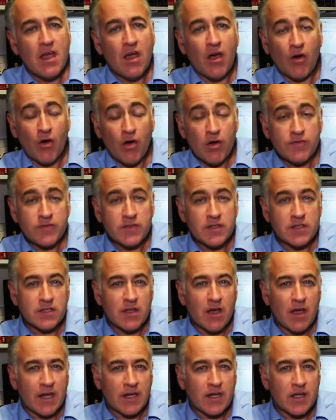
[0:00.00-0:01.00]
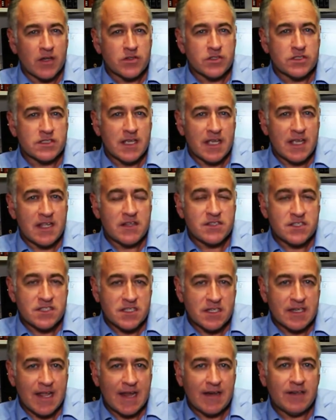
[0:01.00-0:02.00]
are often diagnosed
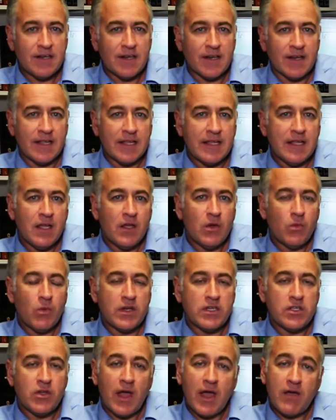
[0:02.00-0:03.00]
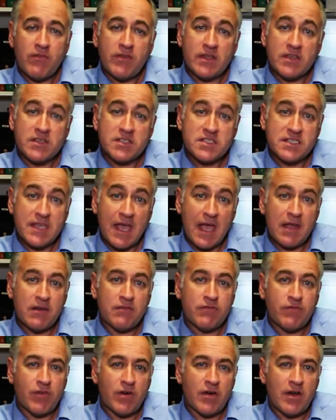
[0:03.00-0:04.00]
incidentally when you're having a
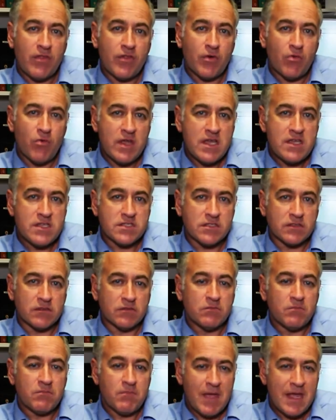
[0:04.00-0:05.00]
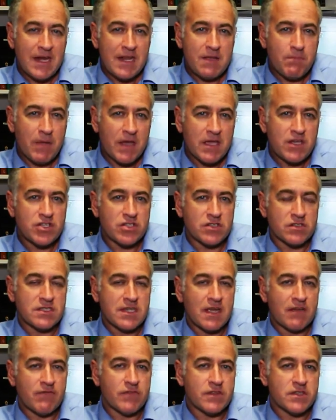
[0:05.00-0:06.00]
scan for another reason. Many
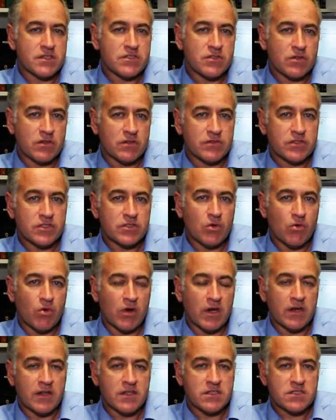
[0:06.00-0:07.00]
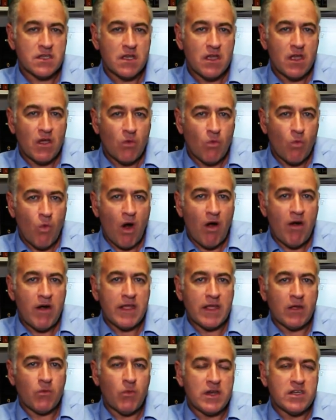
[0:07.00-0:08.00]
patients have this sort of story, and it's
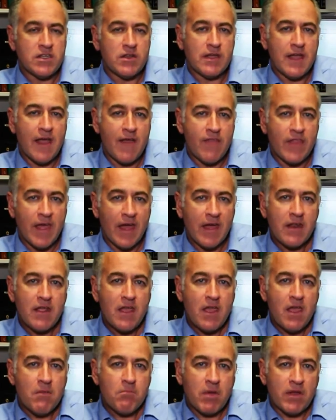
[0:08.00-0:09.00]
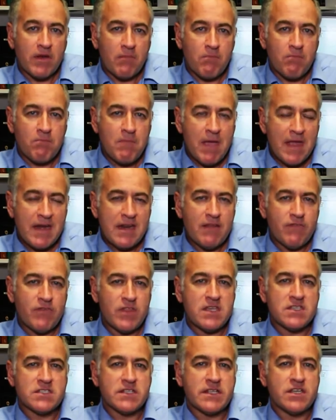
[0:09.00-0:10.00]
worrying when you get that, but many of
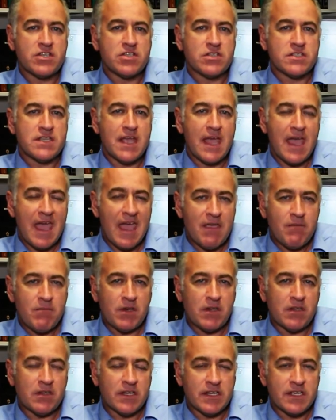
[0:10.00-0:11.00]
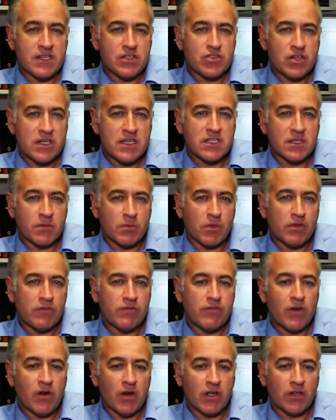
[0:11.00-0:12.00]
these lesions are eminently treatable
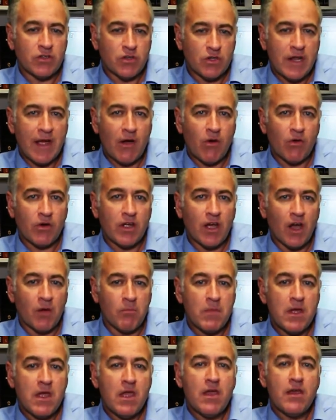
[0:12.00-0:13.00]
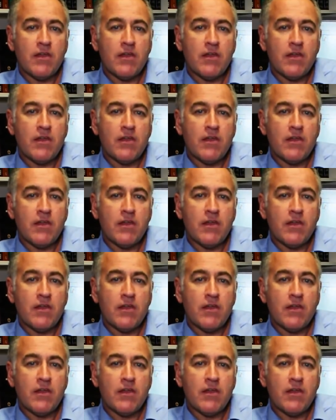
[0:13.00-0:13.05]
for a good outcome